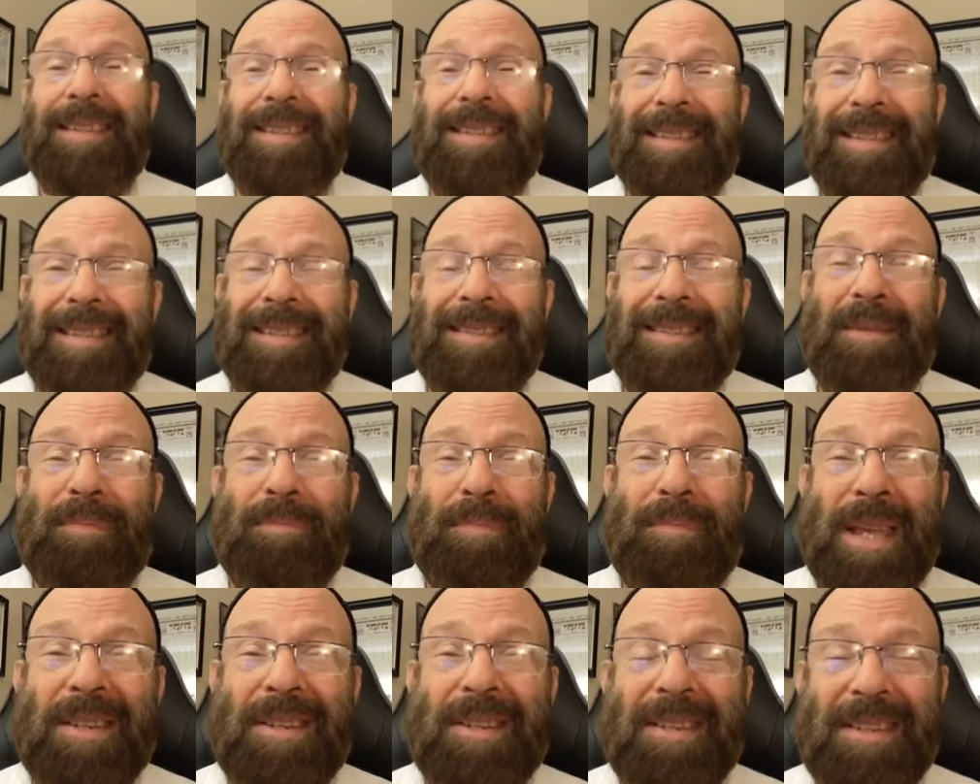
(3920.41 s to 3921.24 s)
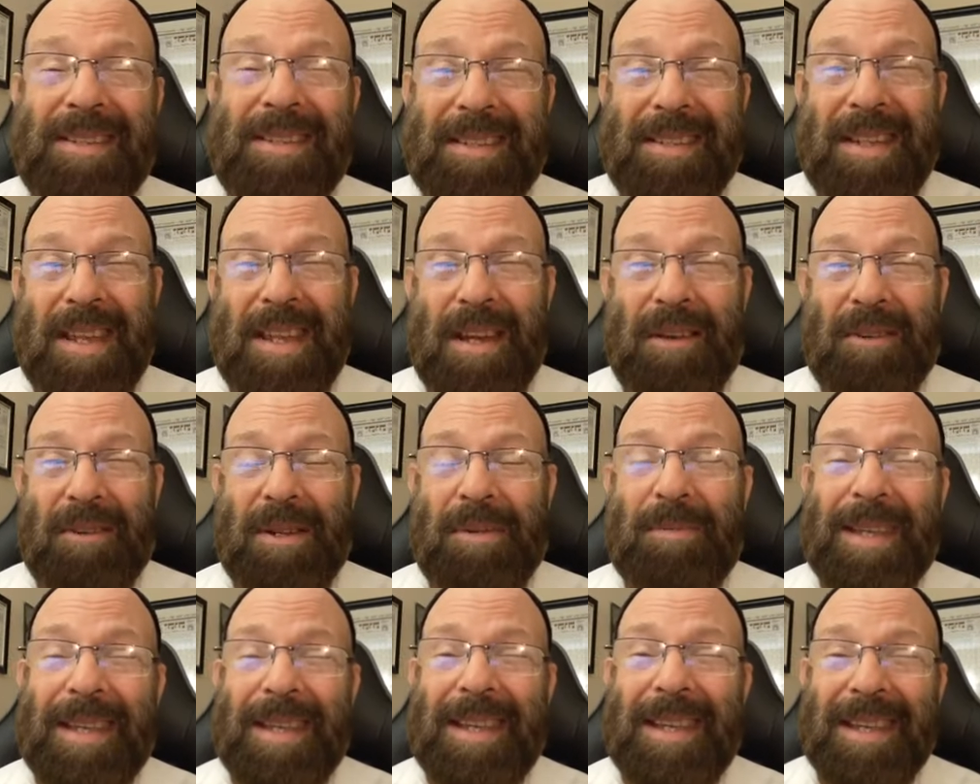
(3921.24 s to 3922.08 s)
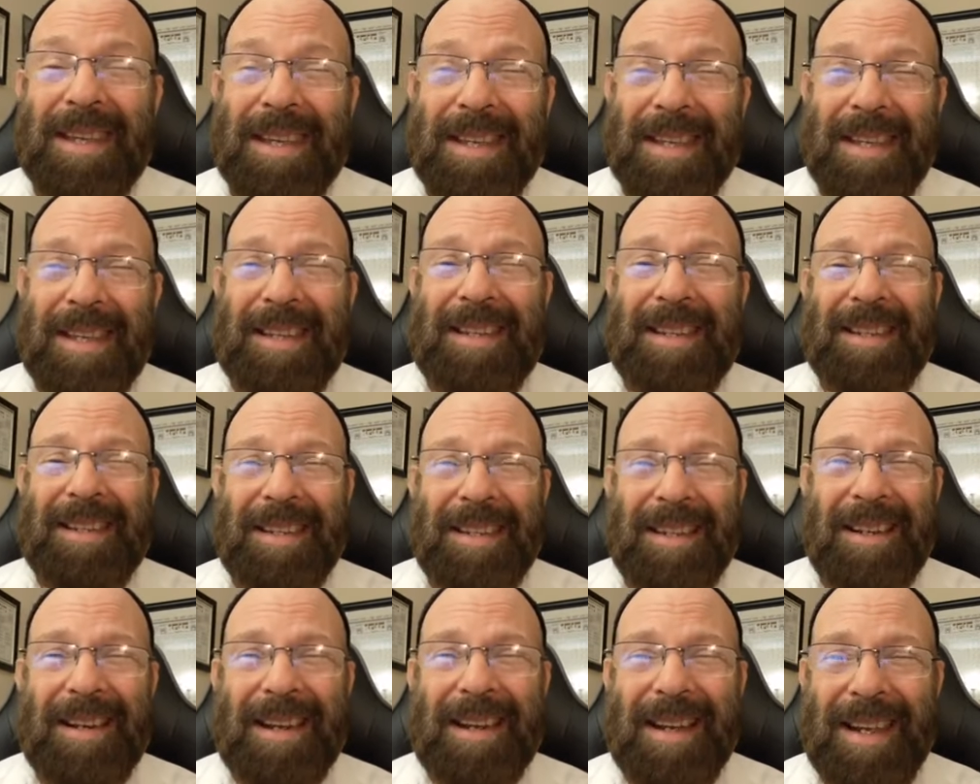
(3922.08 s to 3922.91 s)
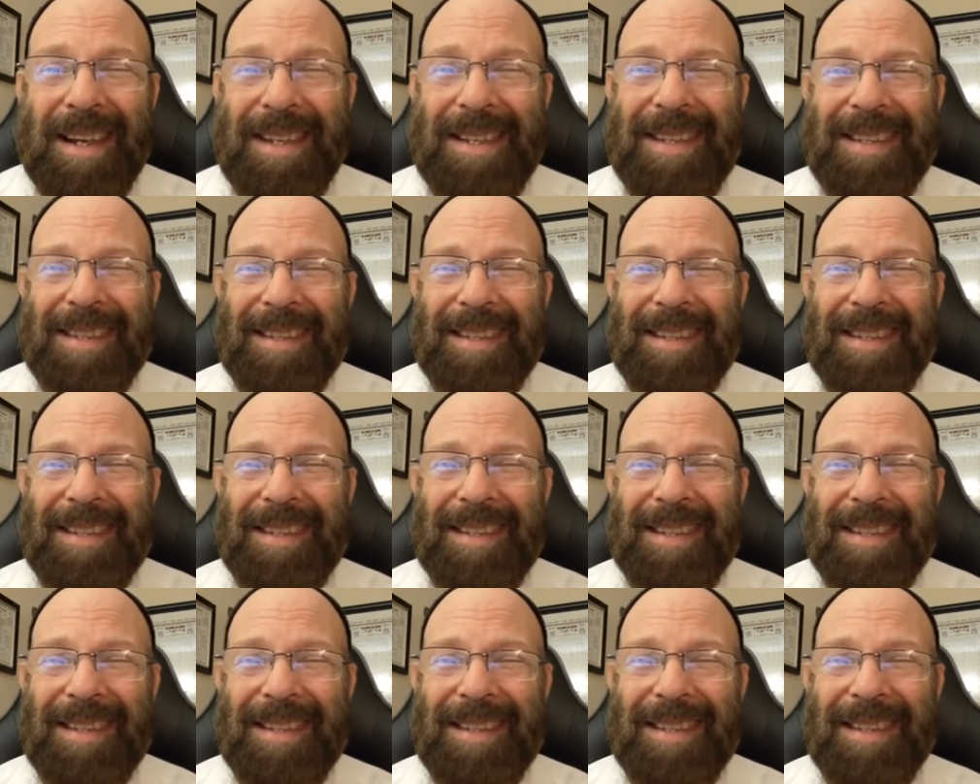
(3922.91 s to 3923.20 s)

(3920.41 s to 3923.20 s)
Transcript: and your patience in hearing me. All right?